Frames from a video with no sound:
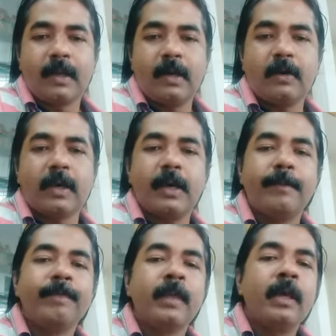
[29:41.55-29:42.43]
Okay,
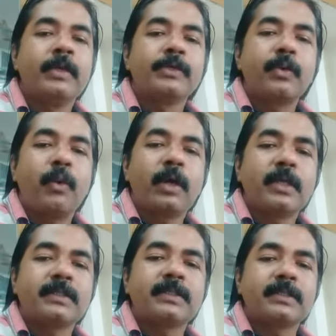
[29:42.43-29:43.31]
so what
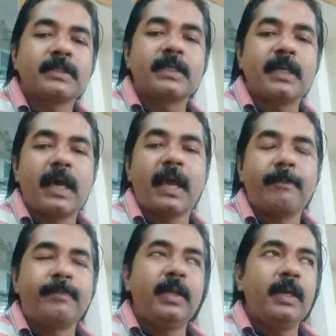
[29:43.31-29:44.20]
is
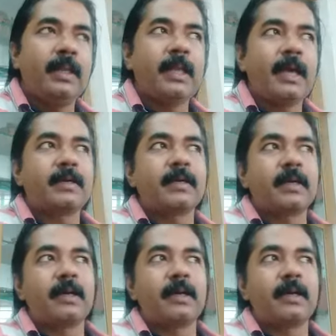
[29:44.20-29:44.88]
happening that